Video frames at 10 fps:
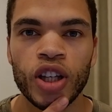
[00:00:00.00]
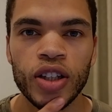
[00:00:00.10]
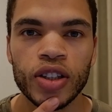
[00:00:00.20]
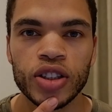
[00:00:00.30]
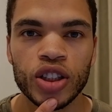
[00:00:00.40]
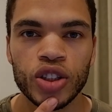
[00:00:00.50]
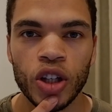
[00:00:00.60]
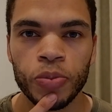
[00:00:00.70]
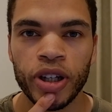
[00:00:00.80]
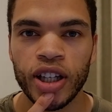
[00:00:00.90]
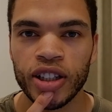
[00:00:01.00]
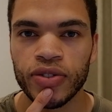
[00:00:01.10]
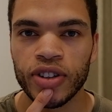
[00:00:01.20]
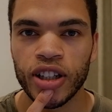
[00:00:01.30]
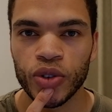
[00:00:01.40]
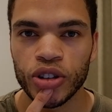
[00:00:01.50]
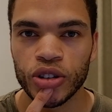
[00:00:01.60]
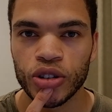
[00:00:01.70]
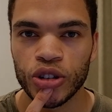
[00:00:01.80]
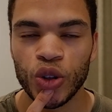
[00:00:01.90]
English is not my native language,
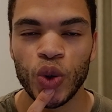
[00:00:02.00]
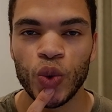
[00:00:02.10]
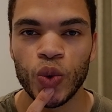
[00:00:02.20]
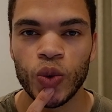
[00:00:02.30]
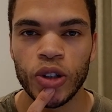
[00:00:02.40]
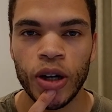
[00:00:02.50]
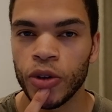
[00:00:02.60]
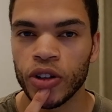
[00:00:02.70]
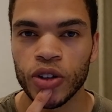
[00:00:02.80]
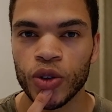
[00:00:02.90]
so I'm not a